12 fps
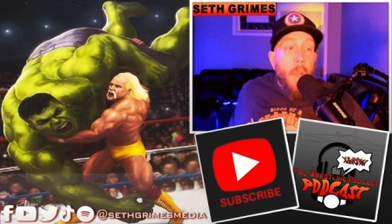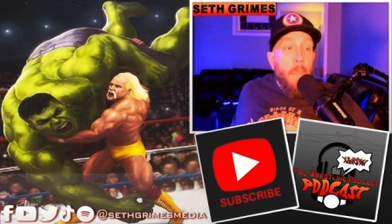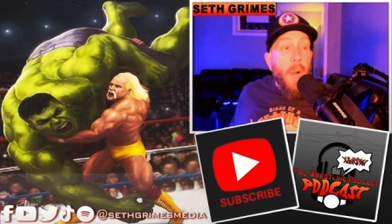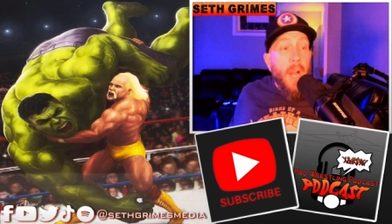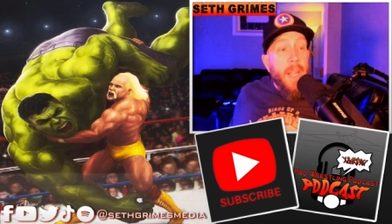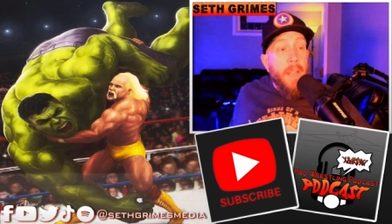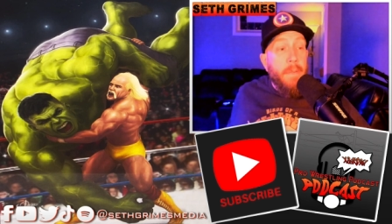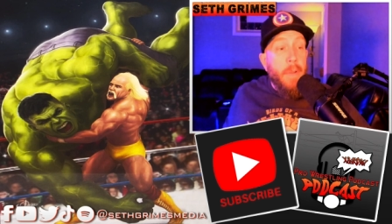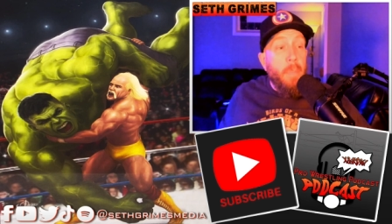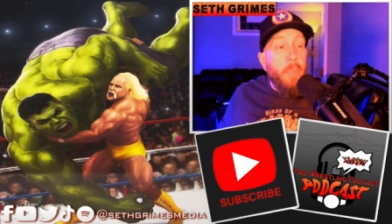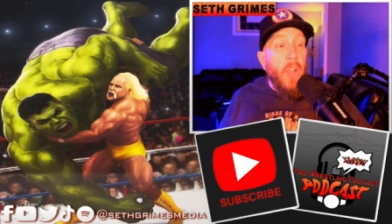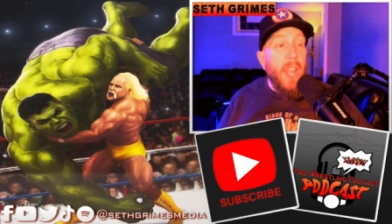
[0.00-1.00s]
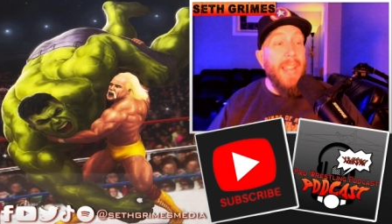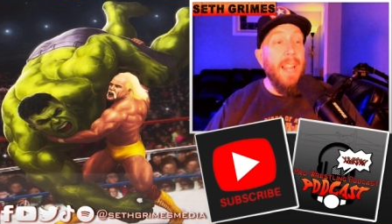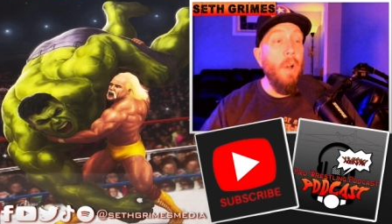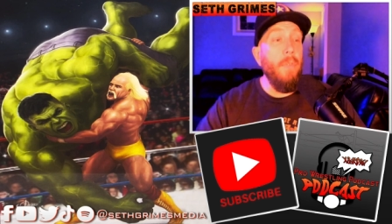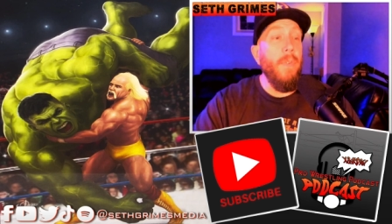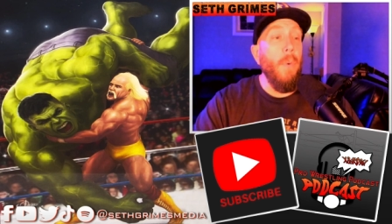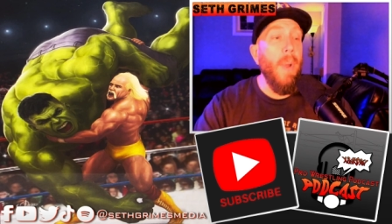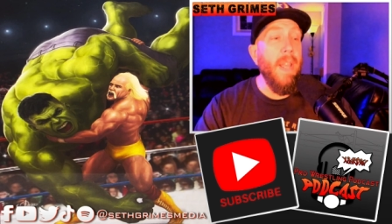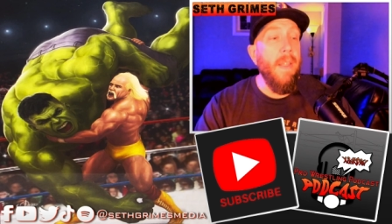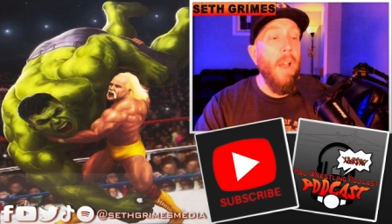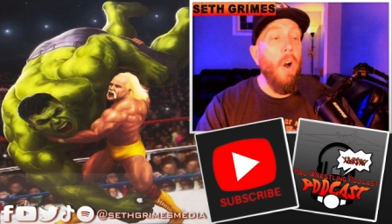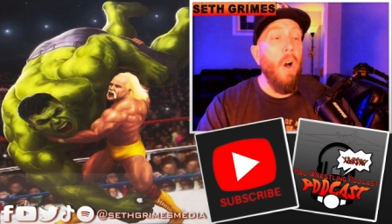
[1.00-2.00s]
But if it played out the way
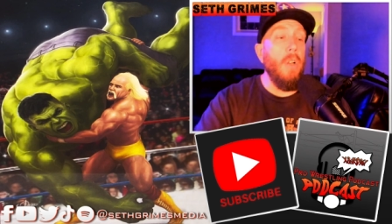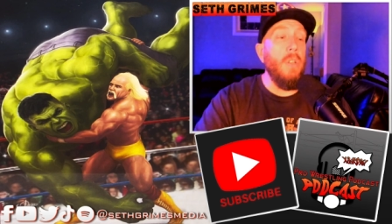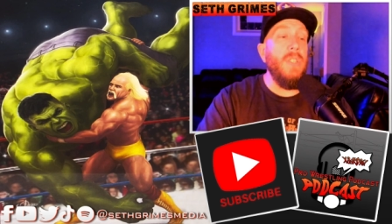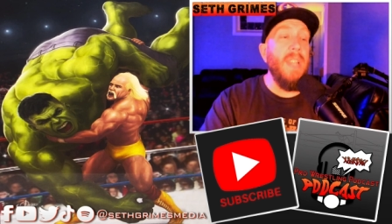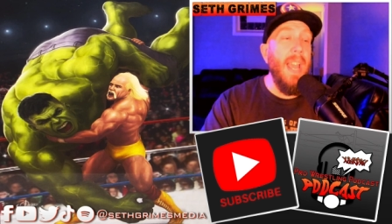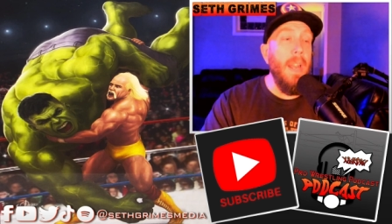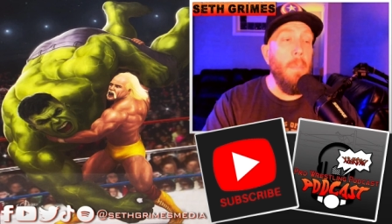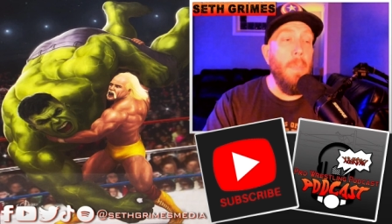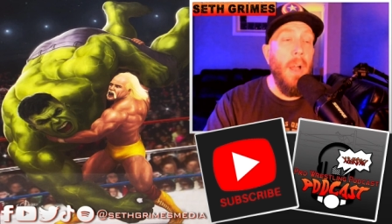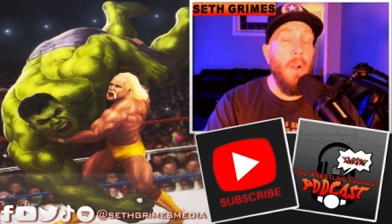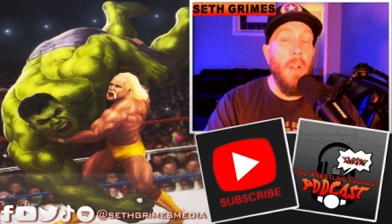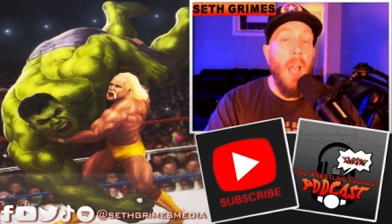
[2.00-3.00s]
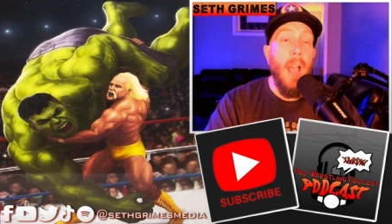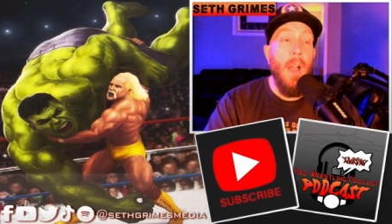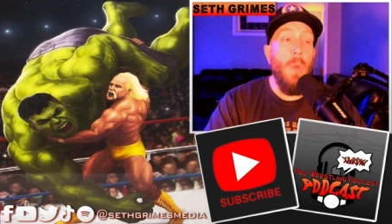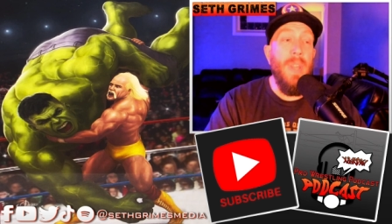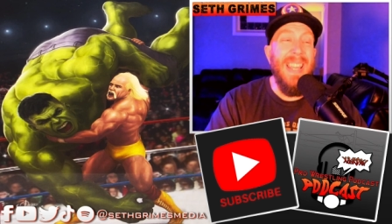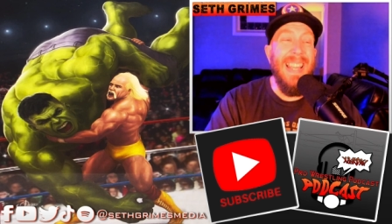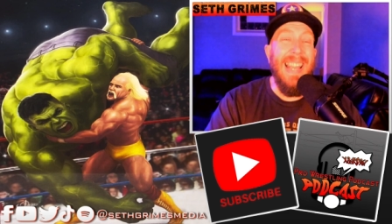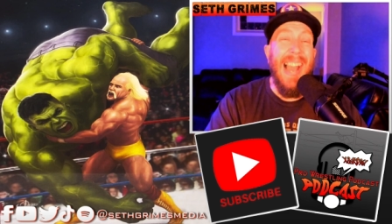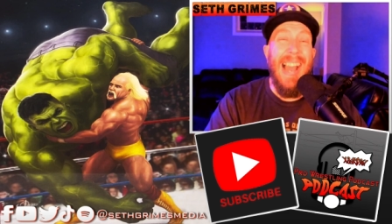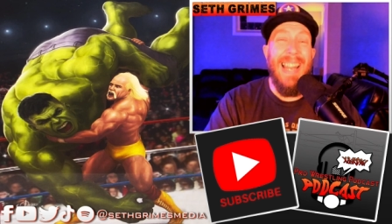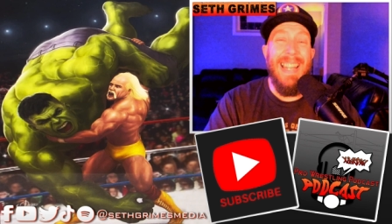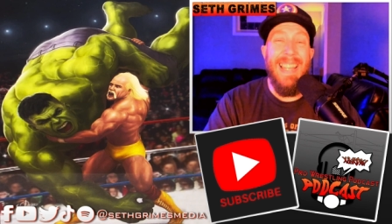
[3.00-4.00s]
that Hulk said about how he
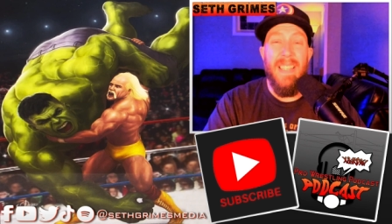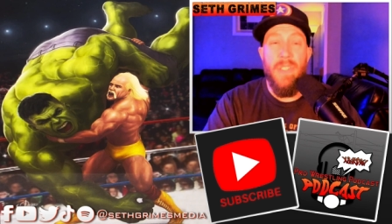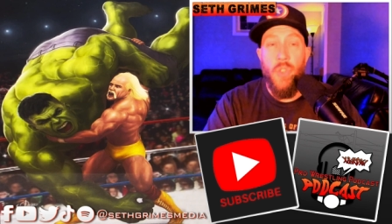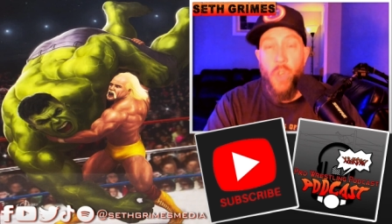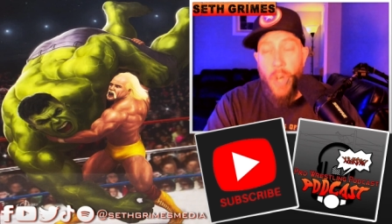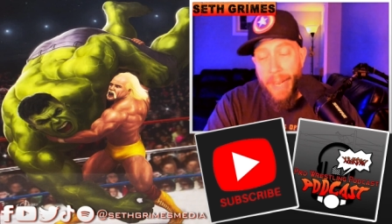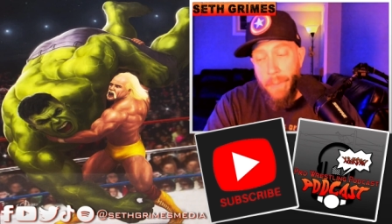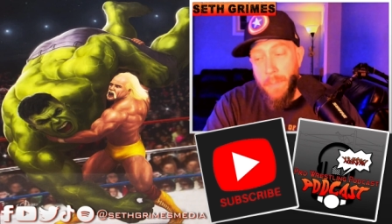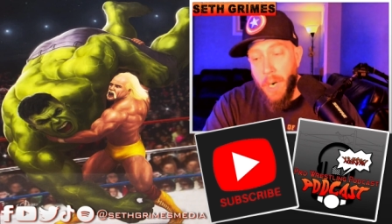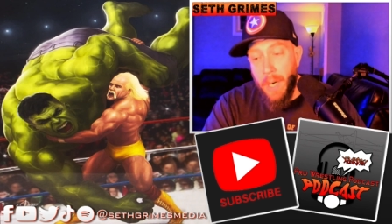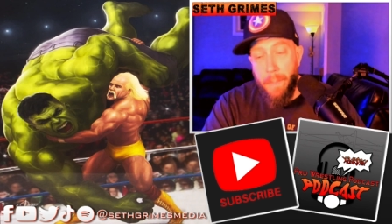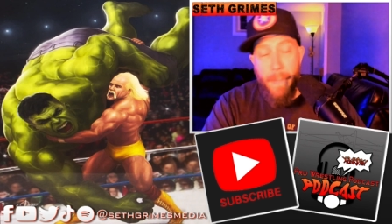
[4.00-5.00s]
got his trademark